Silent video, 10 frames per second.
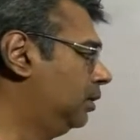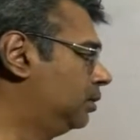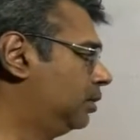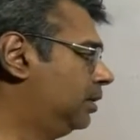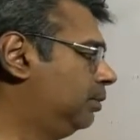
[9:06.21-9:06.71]

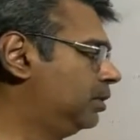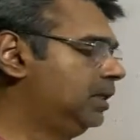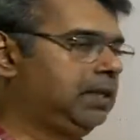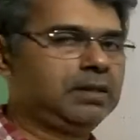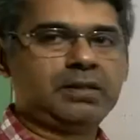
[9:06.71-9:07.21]
so suppose
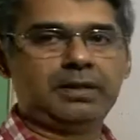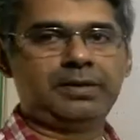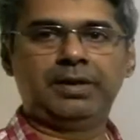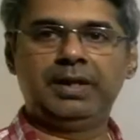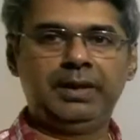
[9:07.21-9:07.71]
there is a
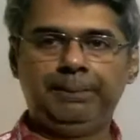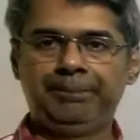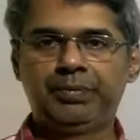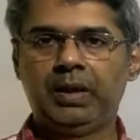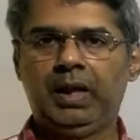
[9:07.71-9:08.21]
tree
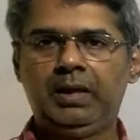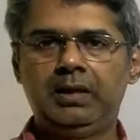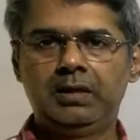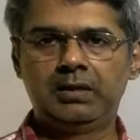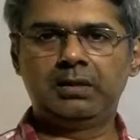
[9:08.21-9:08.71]
and
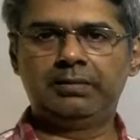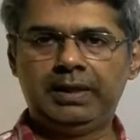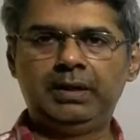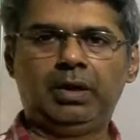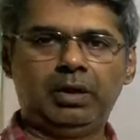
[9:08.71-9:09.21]
it is a
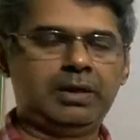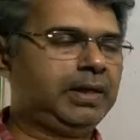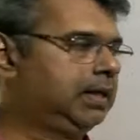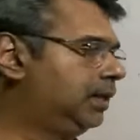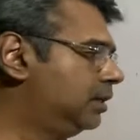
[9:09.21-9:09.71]
very hot
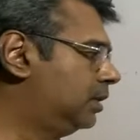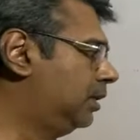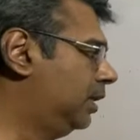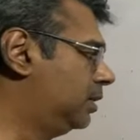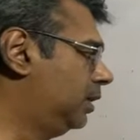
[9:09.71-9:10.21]
day and it is a
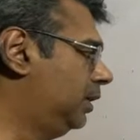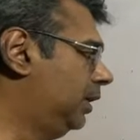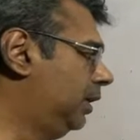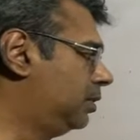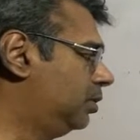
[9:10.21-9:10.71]
desert
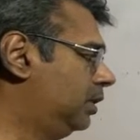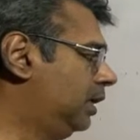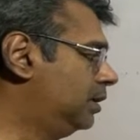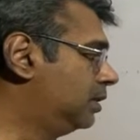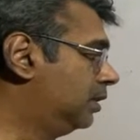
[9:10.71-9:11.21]
area, so
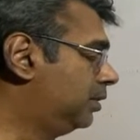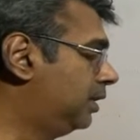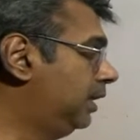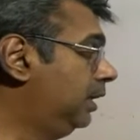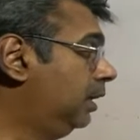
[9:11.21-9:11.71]
there is a
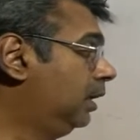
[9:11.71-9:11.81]
tree,